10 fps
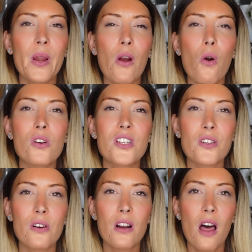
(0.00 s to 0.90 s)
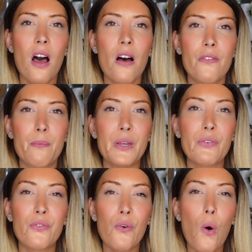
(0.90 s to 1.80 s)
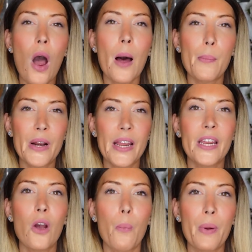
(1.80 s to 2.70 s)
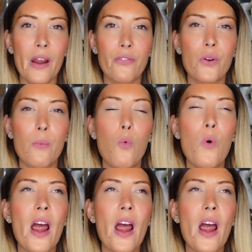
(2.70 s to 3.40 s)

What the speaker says: we also love before applying a perfume.